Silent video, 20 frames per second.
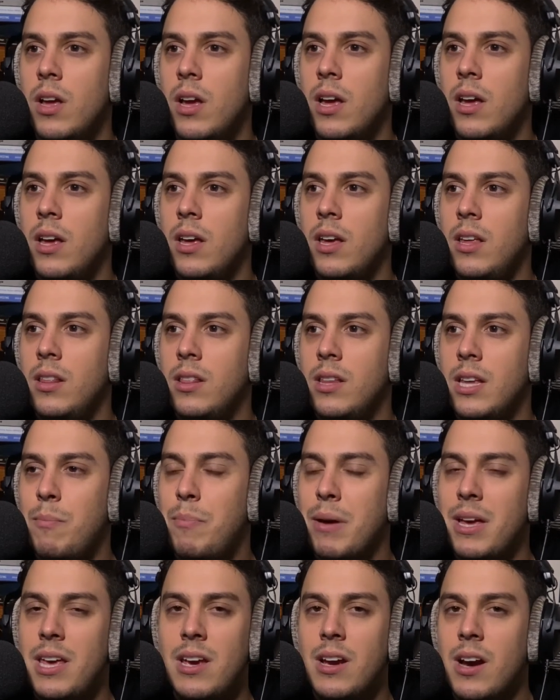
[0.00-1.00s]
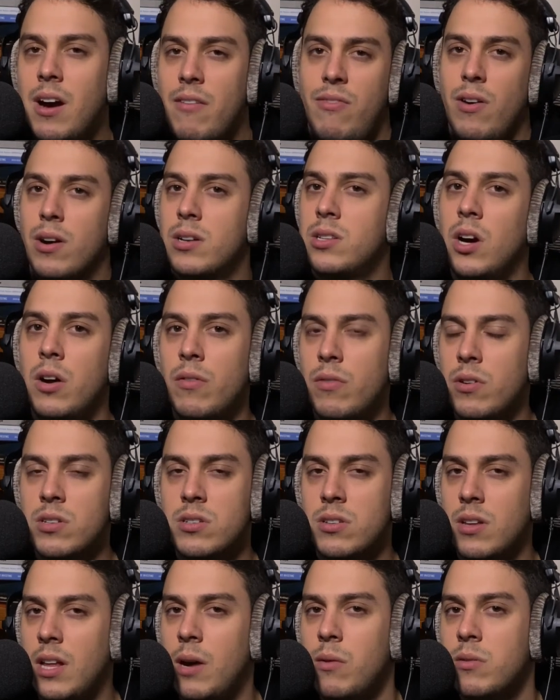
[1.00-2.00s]
he, he, but he got fucked over,
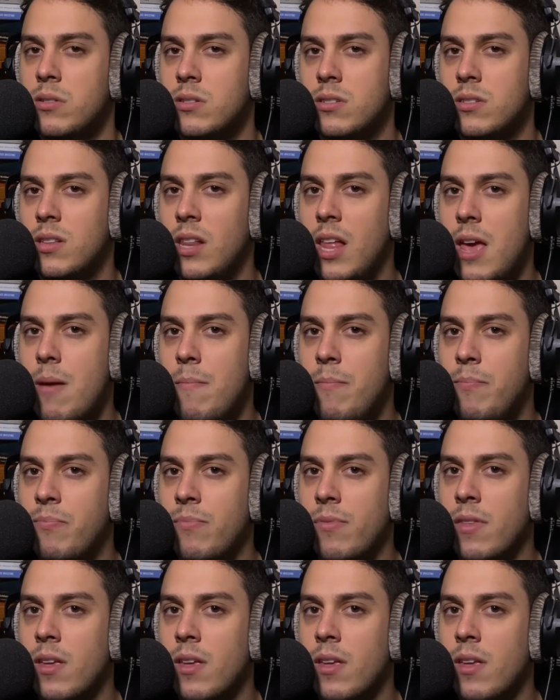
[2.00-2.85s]
so that was lame.